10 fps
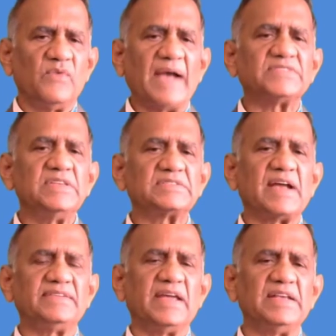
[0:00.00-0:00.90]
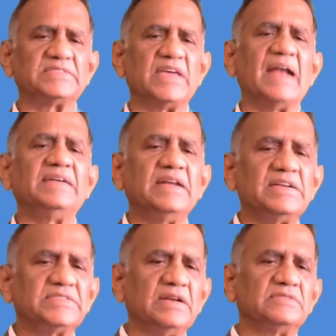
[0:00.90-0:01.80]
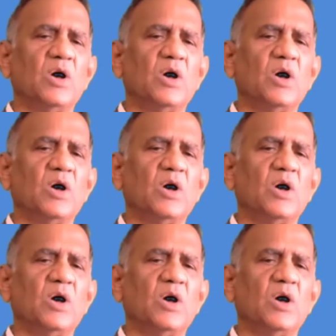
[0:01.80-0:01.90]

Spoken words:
vaccine contains hundreds and